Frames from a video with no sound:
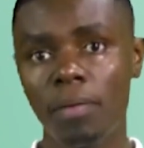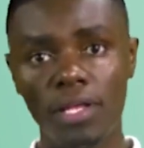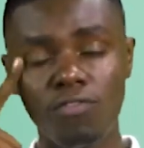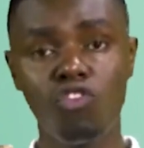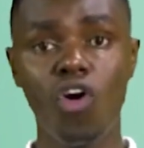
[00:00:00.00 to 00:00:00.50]

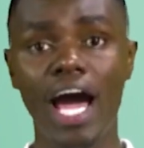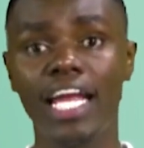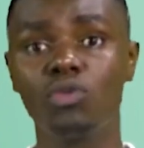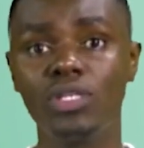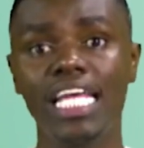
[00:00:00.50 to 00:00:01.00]
payment
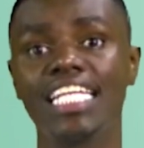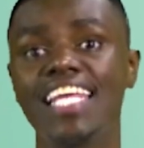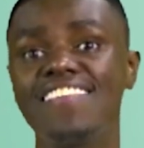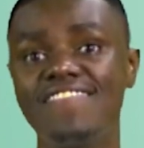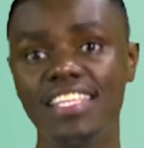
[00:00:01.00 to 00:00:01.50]
for a
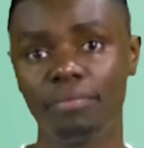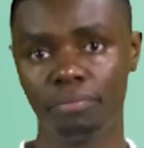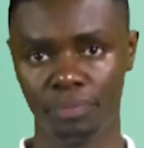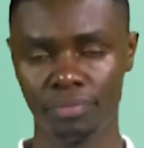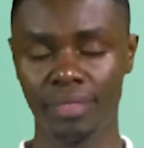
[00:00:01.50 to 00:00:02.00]
requisite
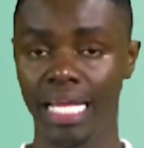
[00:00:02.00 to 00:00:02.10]
fee.